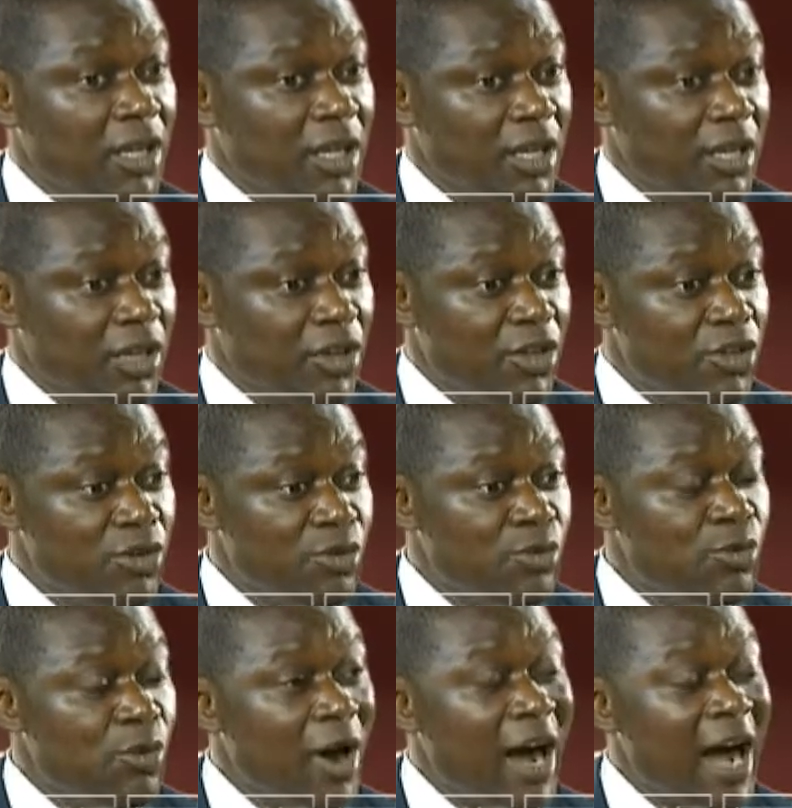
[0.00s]

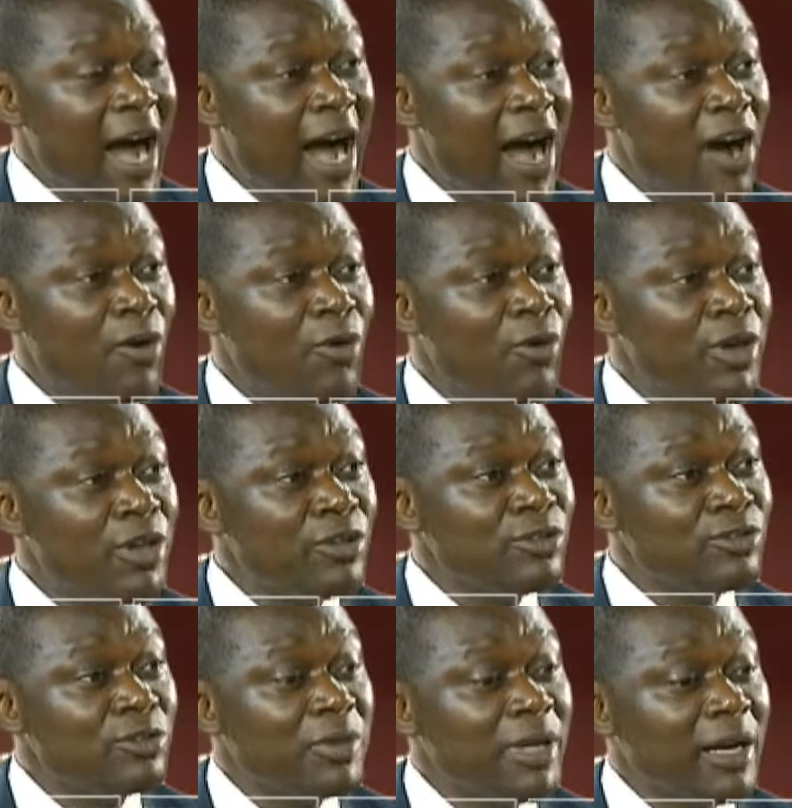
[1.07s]
you are going
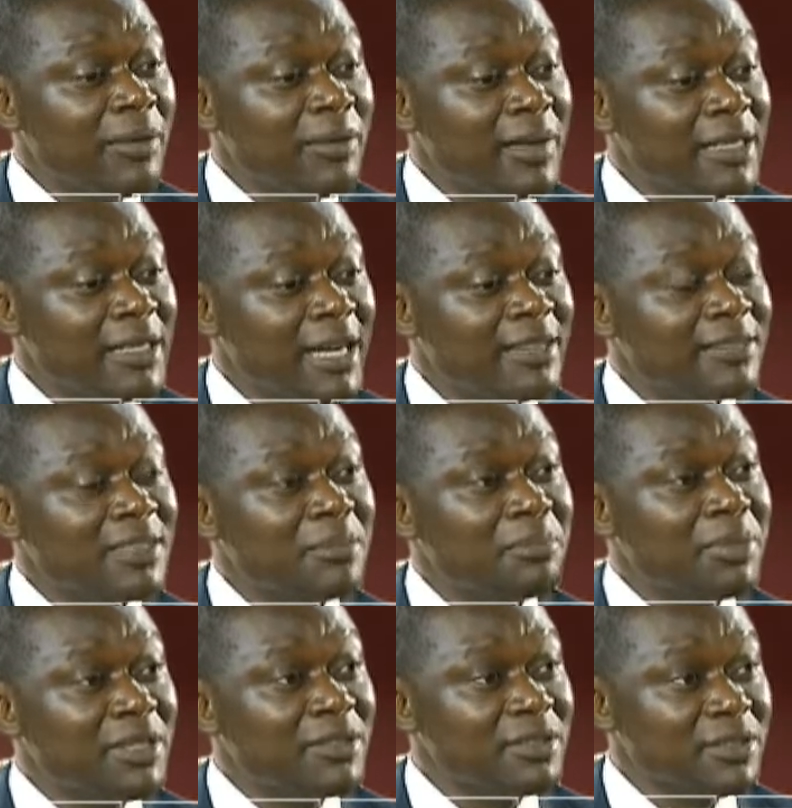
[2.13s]
to be affected as a
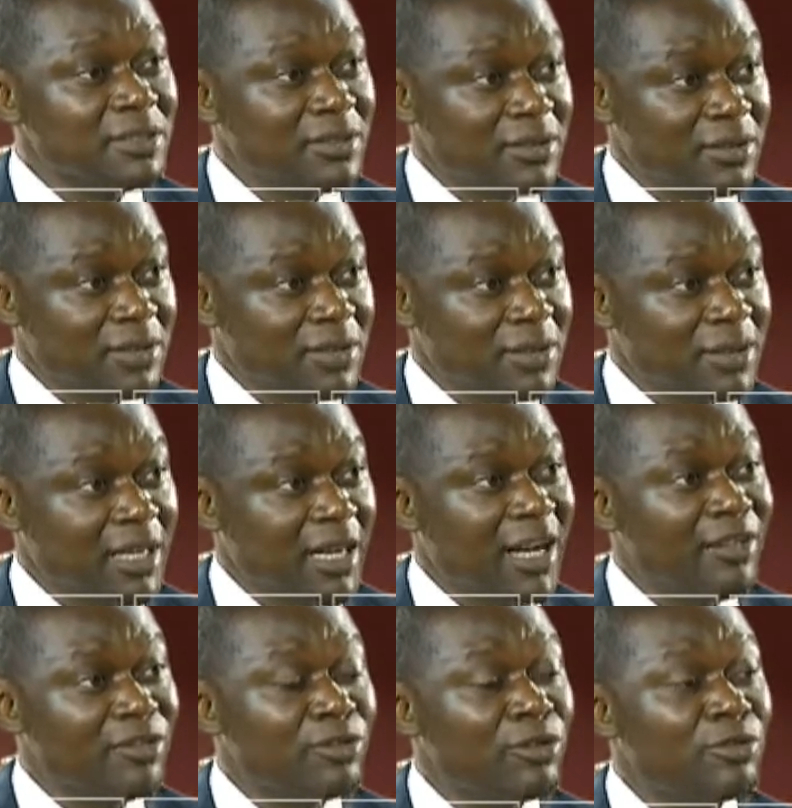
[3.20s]
person that
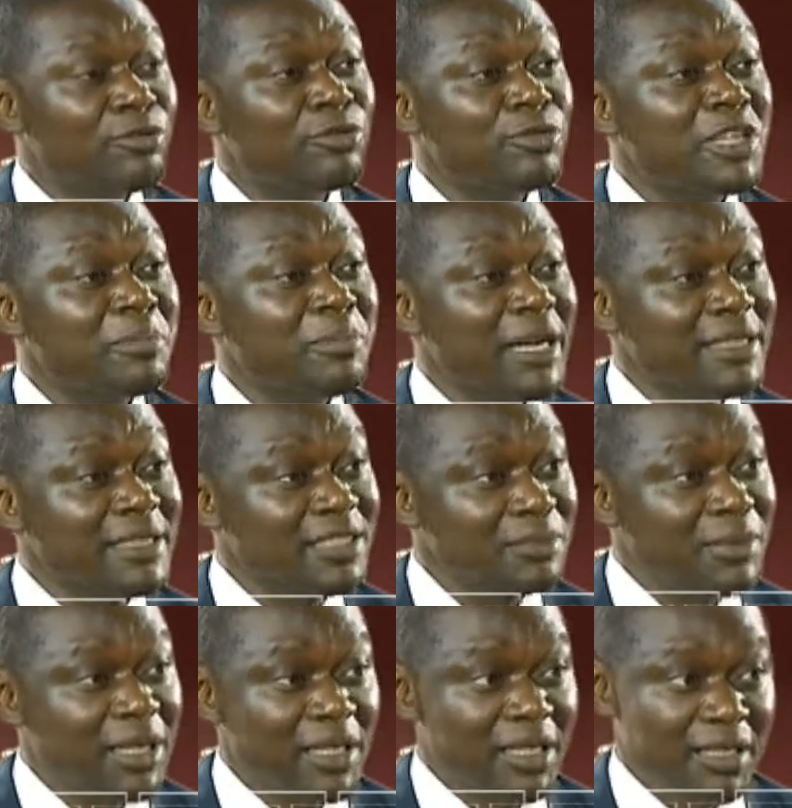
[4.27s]
have not fully
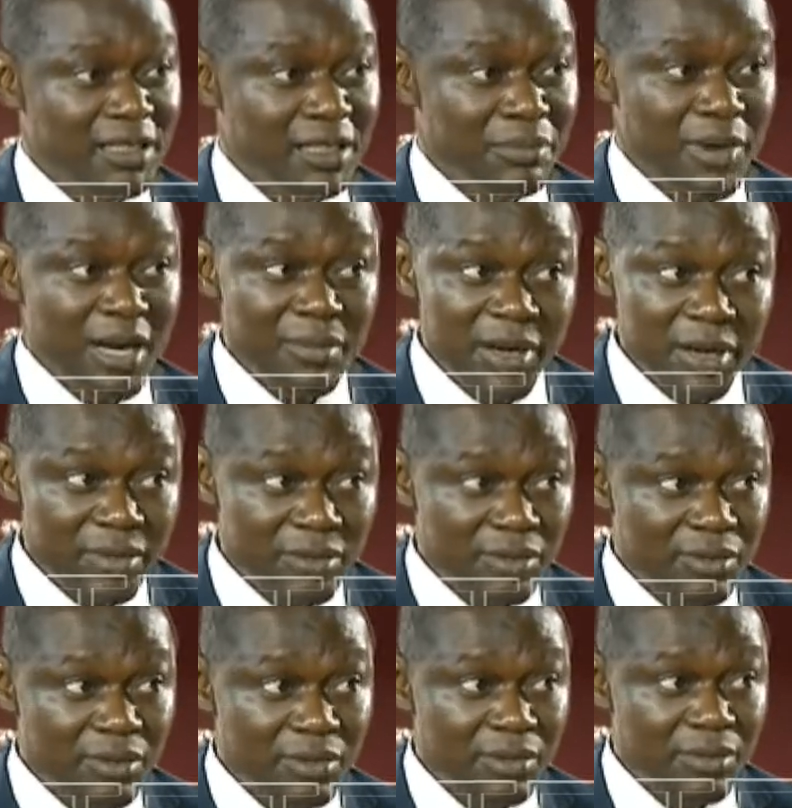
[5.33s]
participated in the primaries.
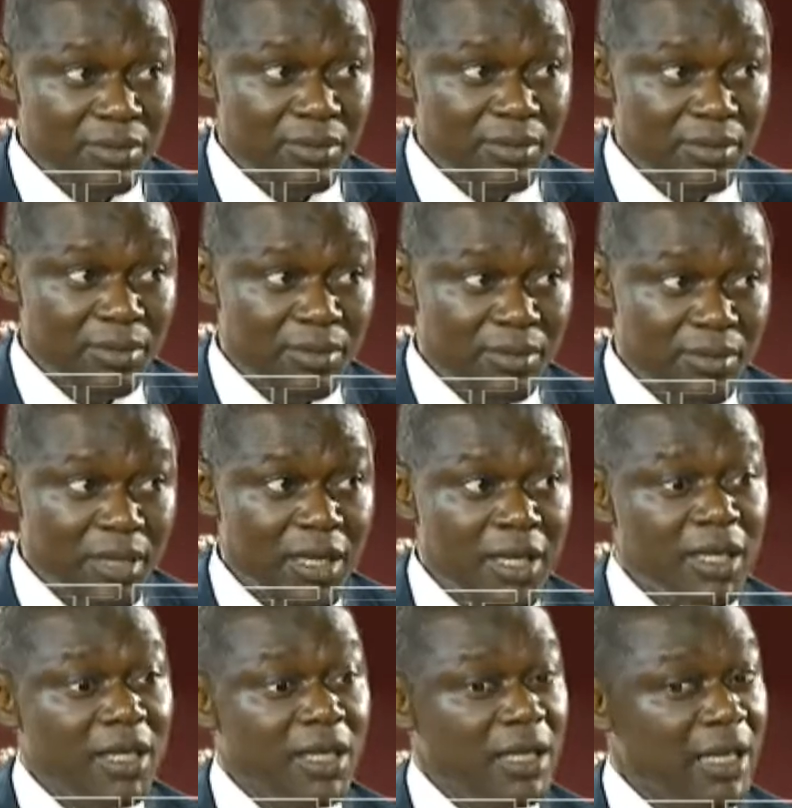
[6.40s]

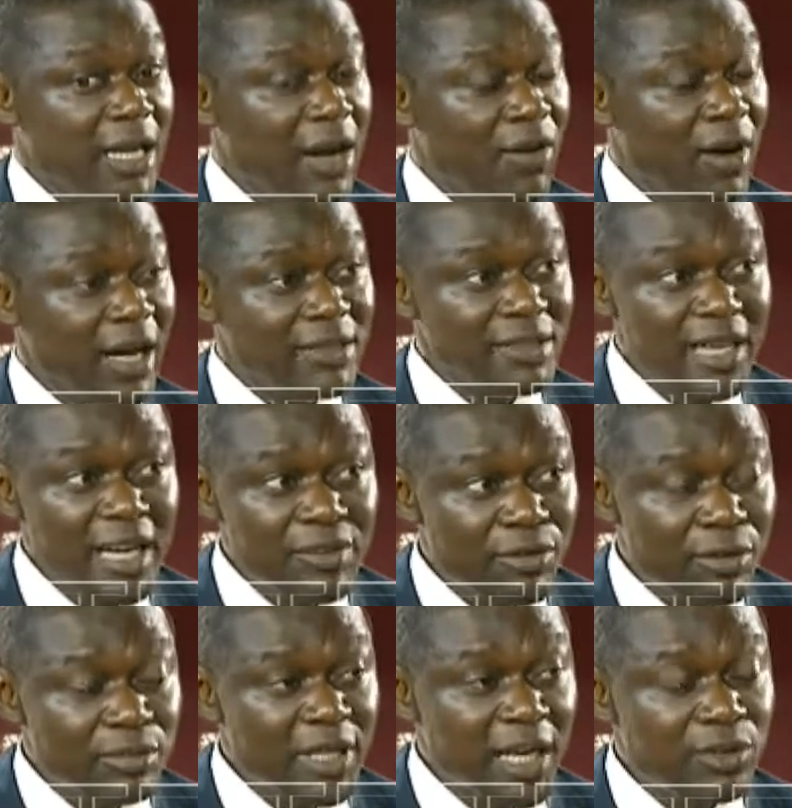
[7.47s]
Now, aside
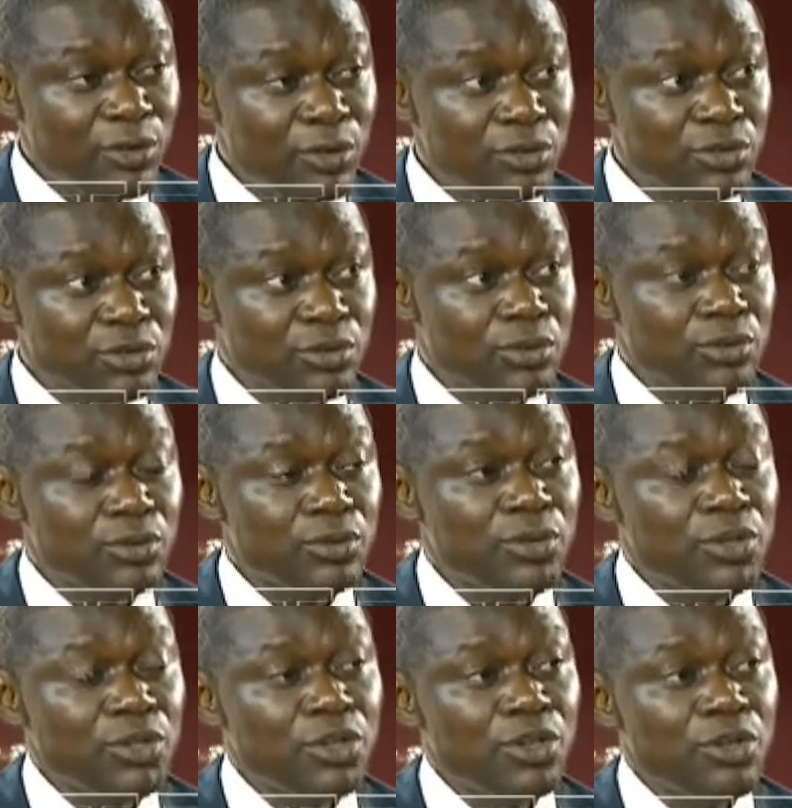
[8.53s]
from that also,
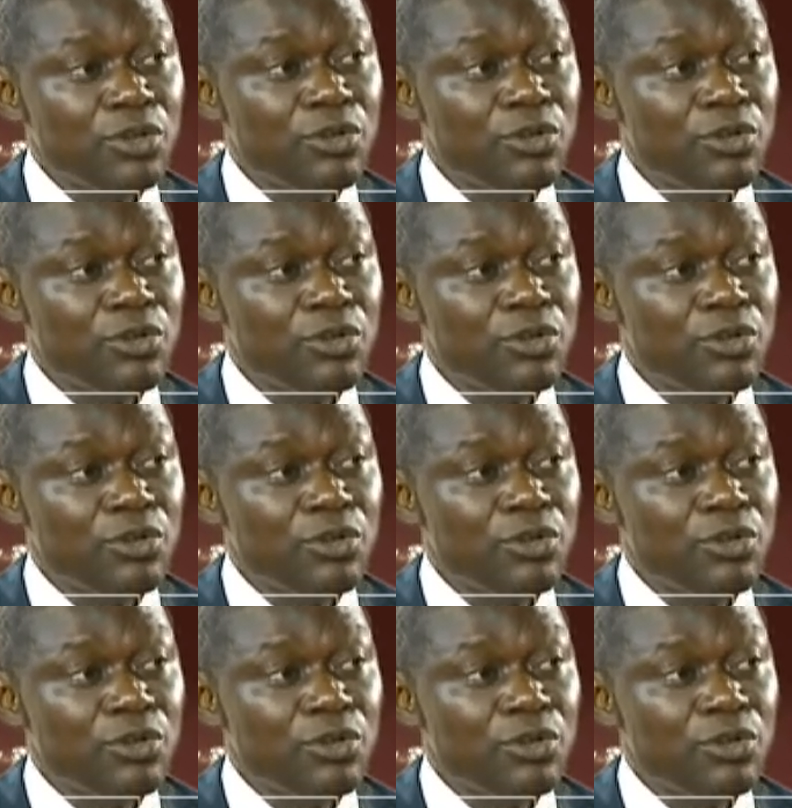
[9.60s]
you